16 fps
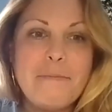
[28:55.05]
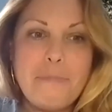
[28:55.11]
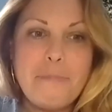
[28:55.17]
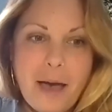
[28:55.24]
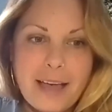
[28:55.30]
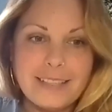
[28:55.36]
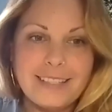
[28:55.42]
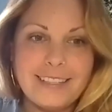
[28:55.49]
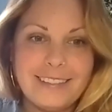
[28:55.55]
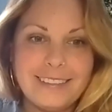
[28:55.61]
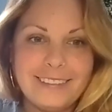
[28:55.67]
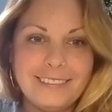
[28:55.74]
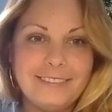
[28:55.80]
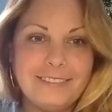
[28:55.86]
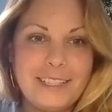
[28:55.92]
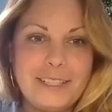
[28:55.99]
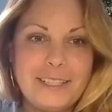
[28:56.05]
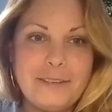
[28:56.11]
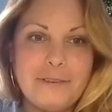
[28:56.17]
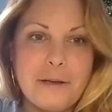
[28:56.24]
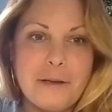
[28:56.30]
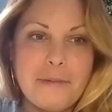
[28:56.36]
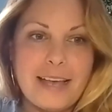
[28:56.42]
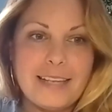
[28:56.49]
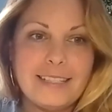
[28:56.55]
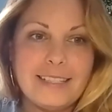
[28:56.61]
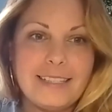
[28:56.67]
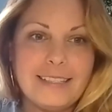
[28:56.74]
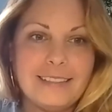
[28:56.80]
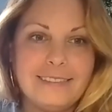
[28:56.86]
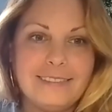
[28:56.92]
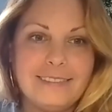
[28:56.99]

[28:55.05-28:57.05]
but we do our best.